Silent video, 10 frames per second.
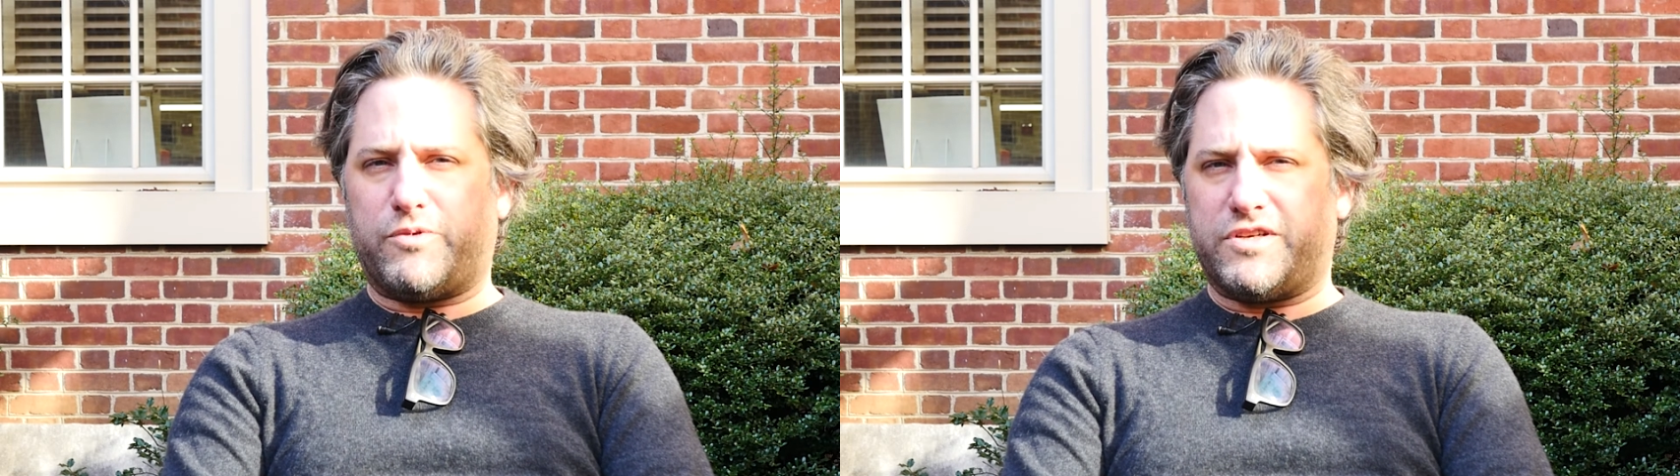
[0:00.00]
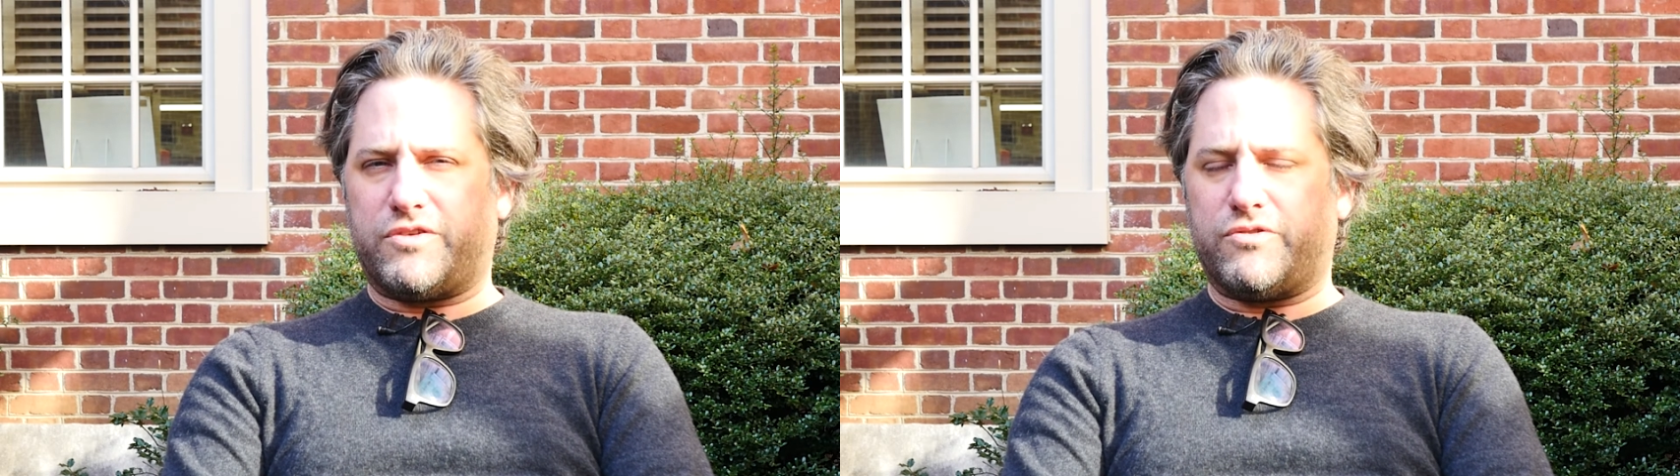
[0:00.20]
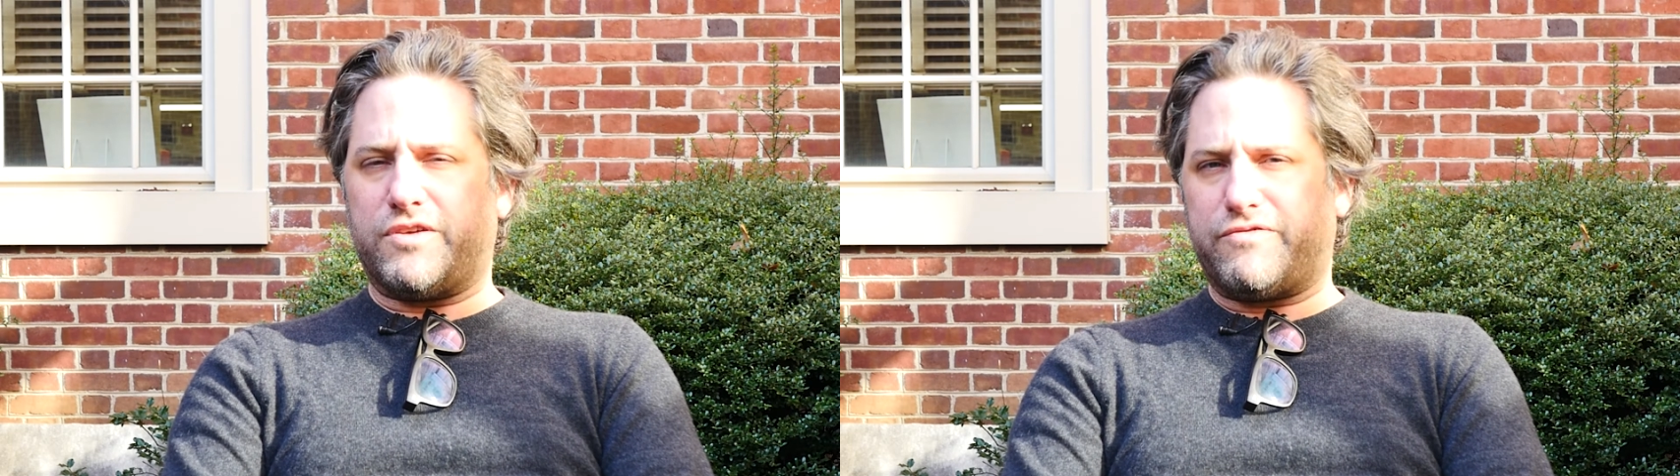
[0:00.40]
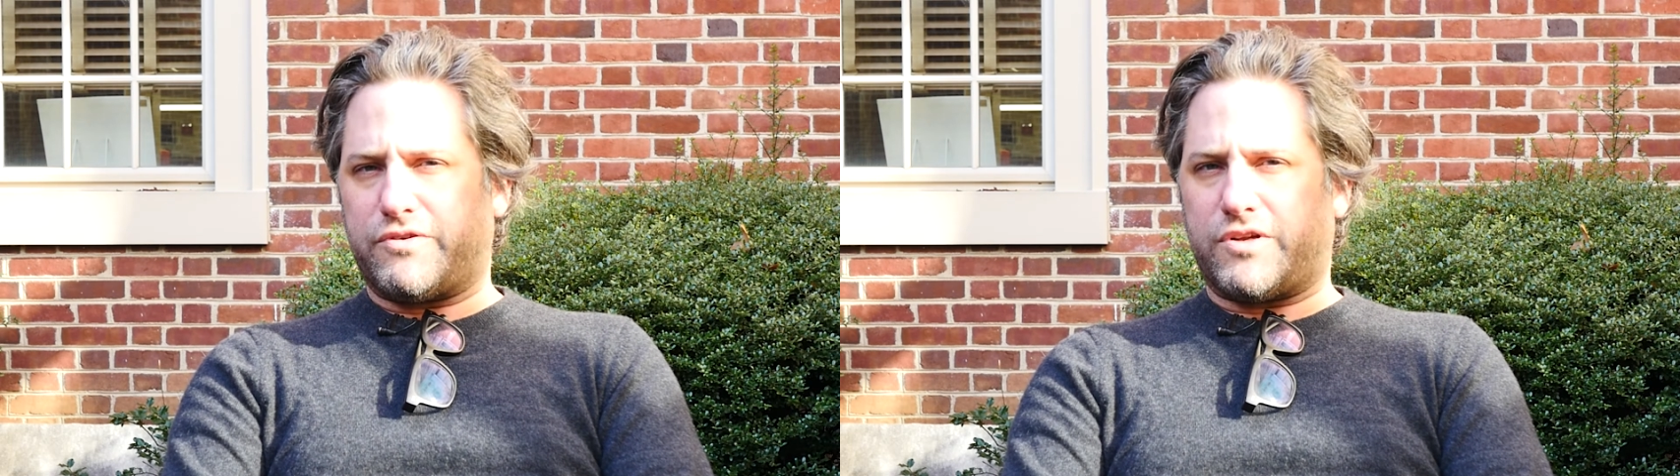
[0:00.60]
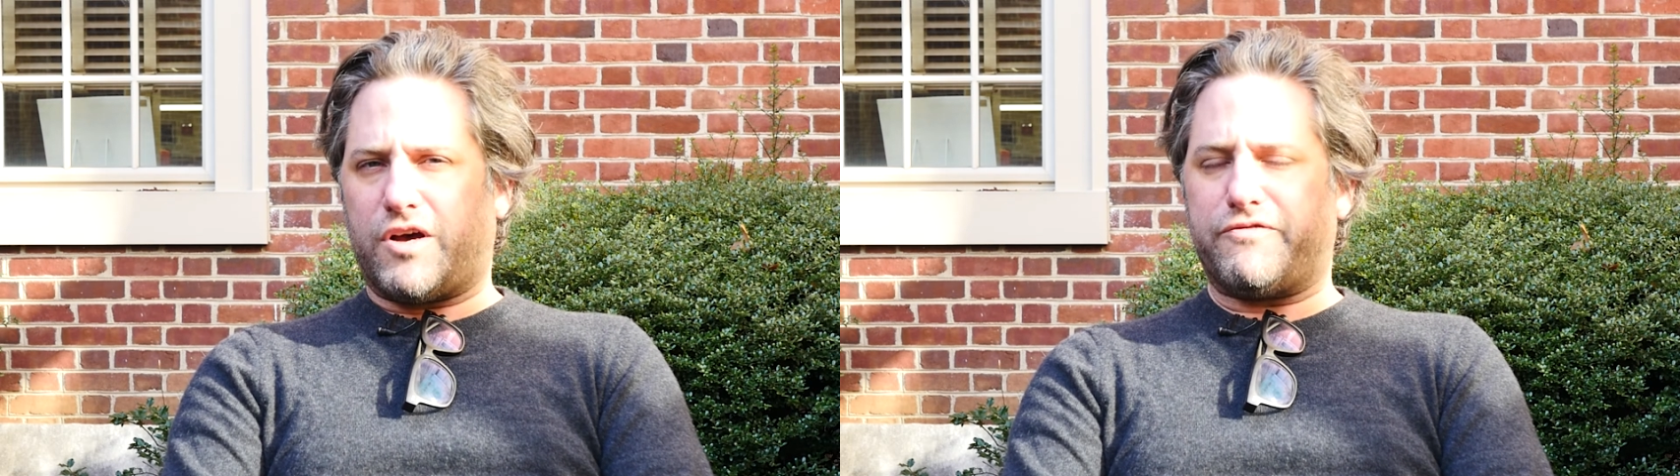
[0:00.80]
particularly in
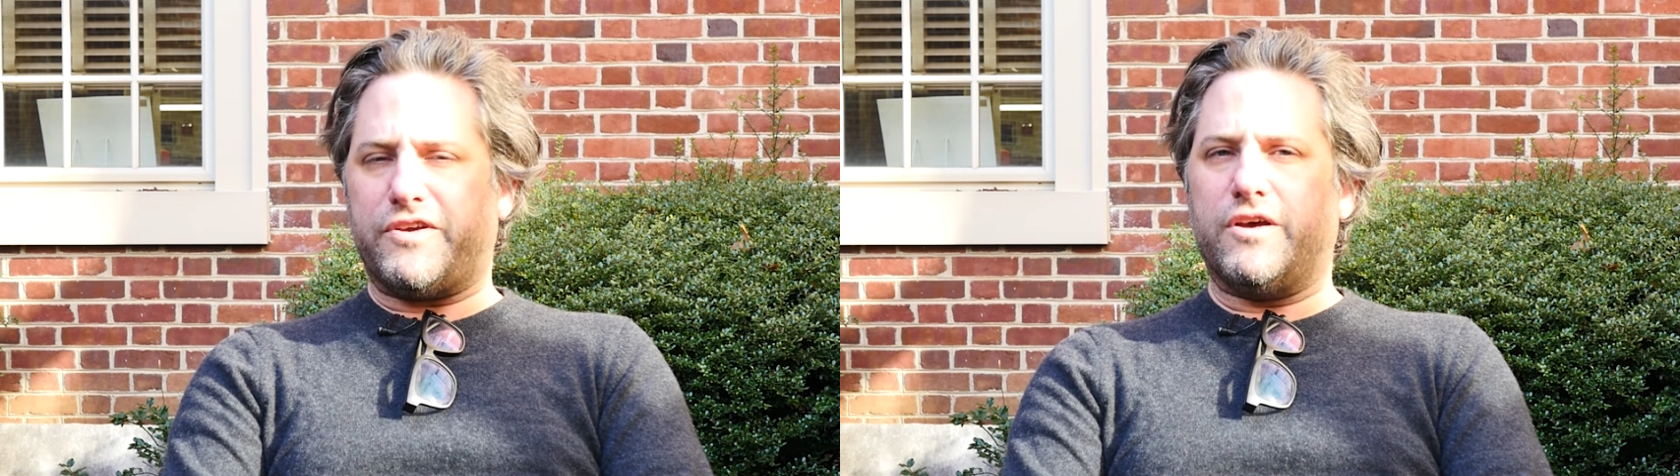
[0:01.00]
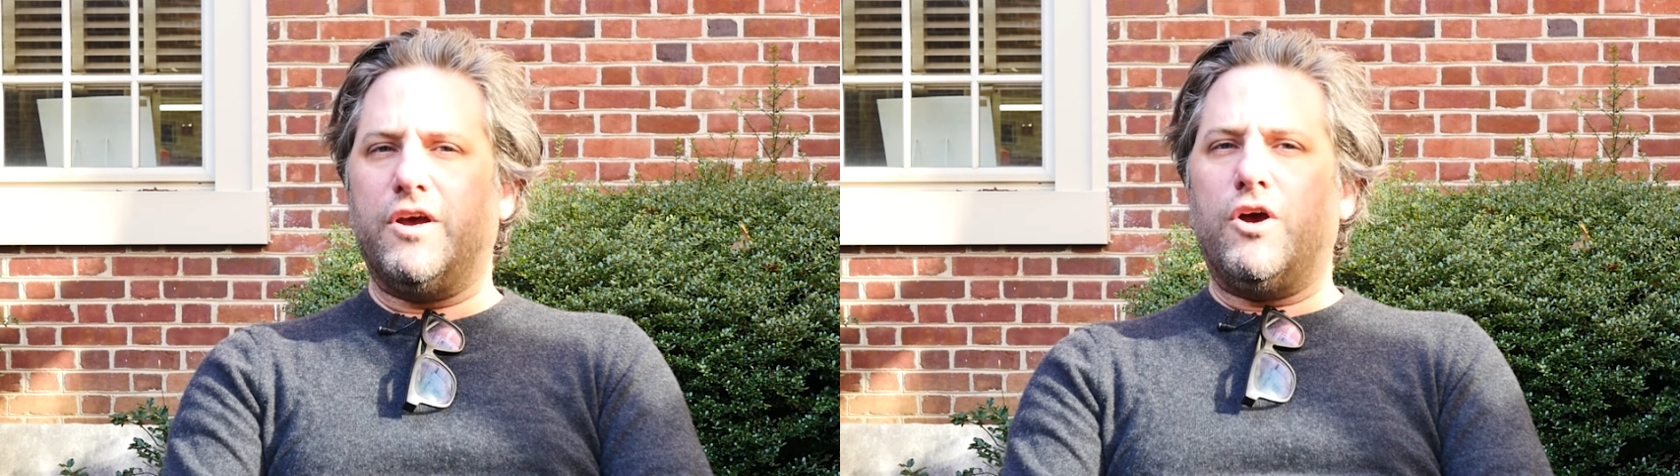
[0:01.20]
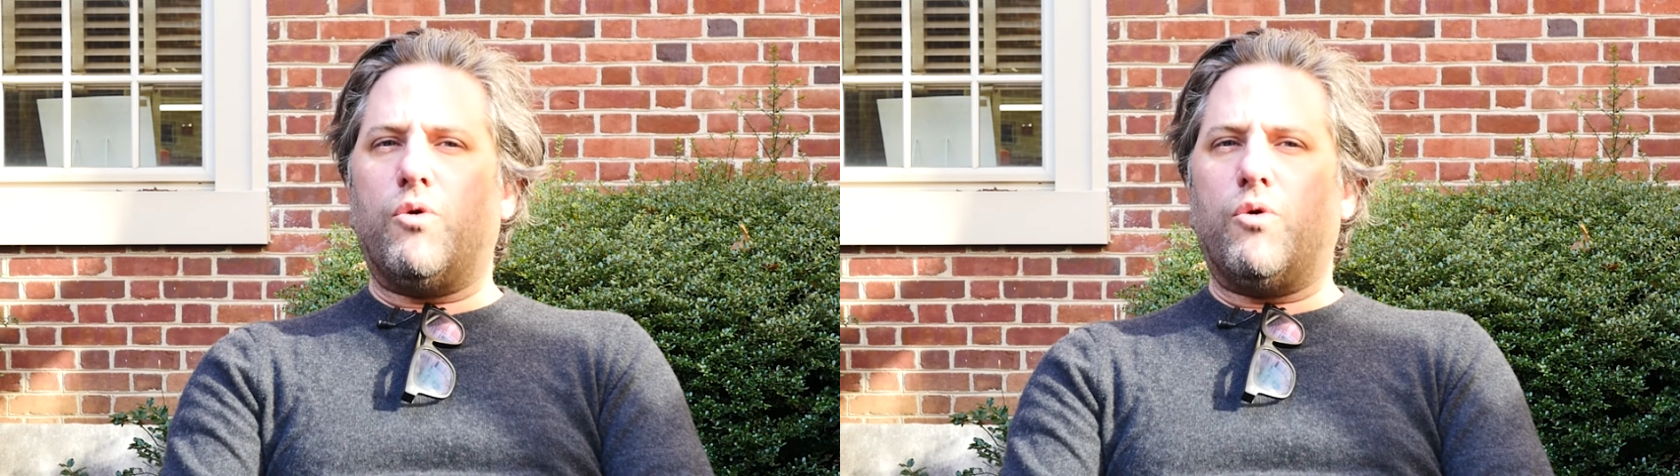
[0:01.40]
Philadelphia.